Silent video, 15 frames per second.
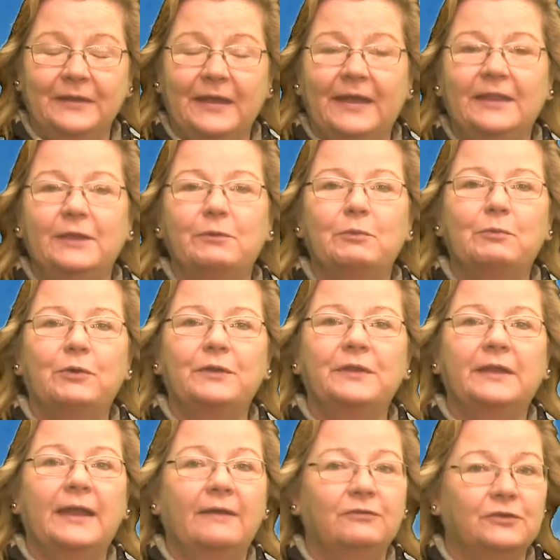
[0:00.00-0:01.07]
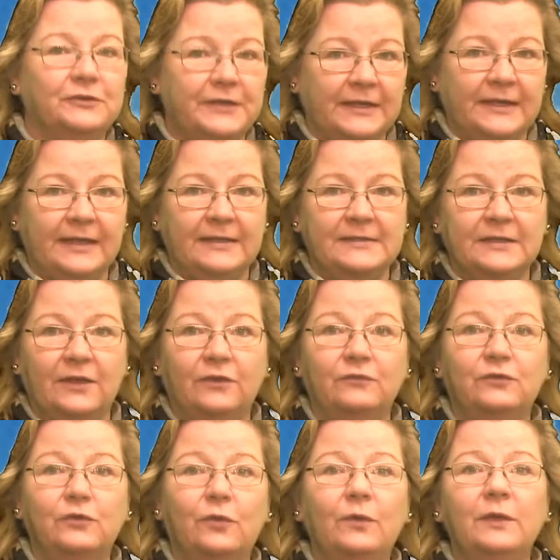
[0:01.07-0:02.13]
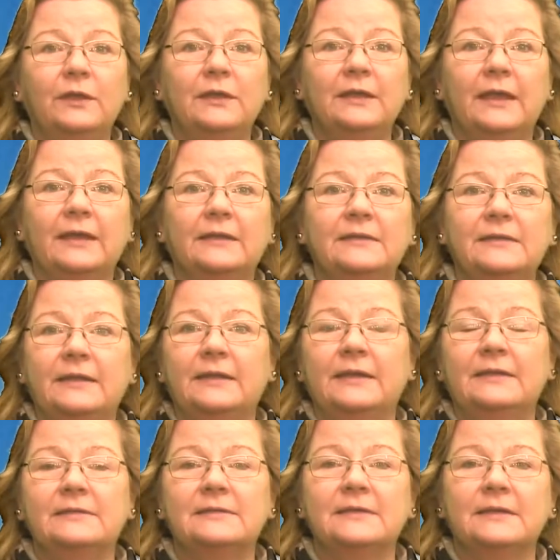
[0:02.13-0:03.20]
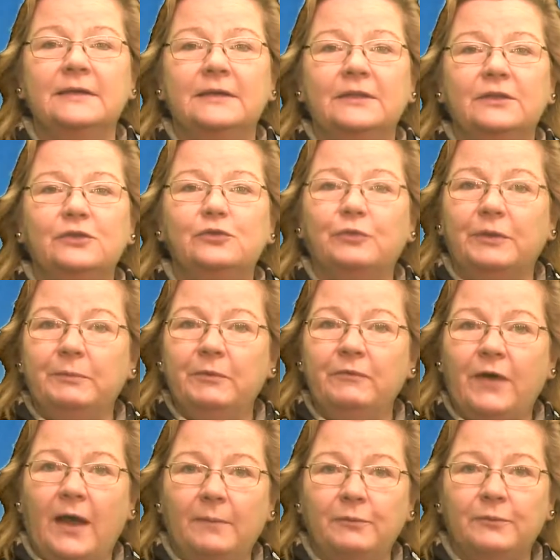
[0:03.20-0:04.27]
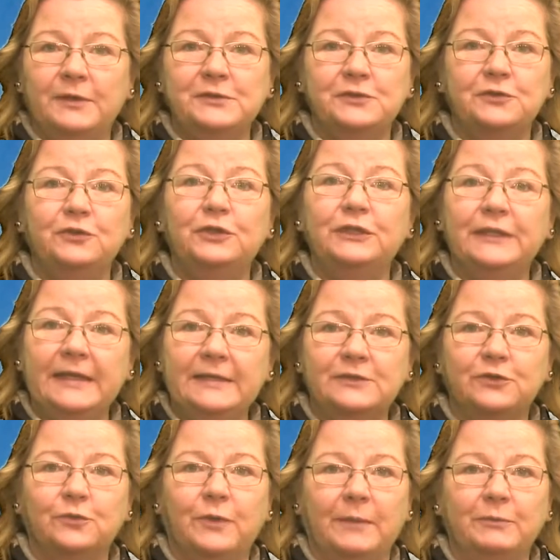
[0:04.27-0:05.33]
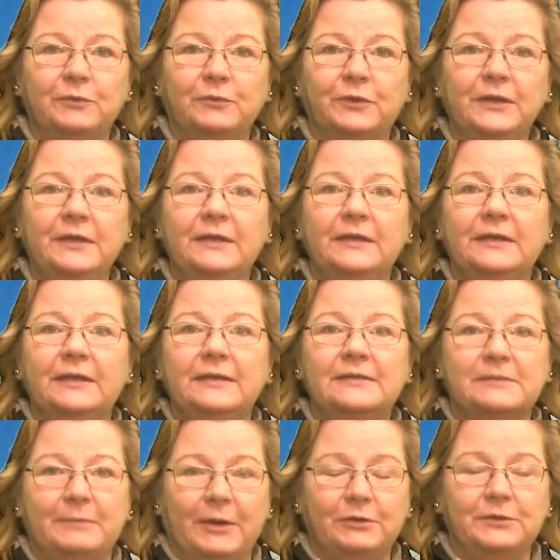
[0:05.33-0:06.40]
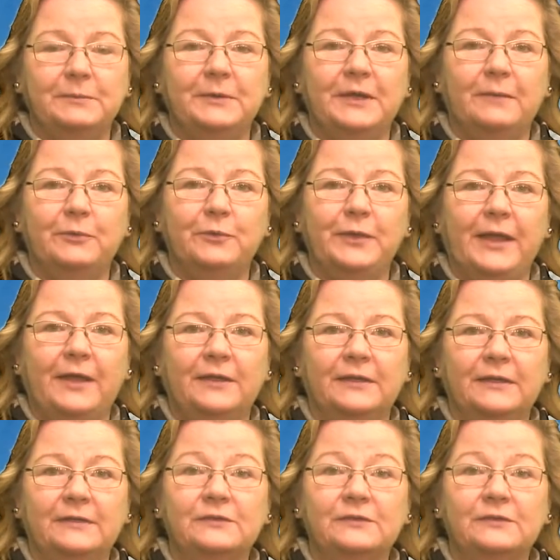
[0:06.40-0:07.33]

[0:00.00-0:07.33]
And they report that after decades of toiling and dead ends, the dream of operational laser weaponry is about to become a reality.